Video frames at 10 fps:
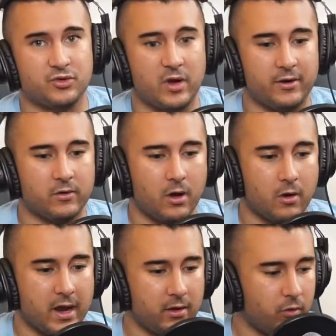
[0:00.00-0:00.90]
Toronto.
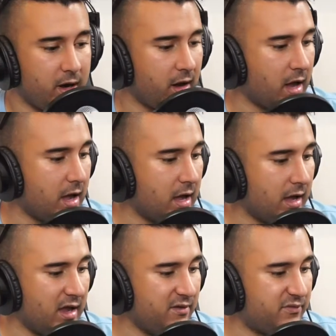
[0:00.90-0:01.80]
Okay, great.
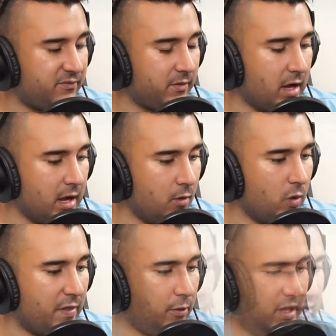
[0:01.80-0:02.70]
If
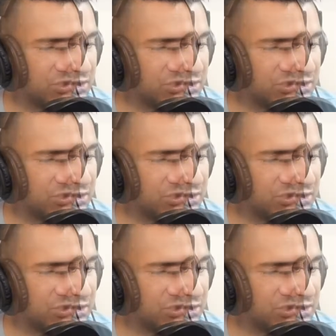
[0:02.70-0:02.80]
whether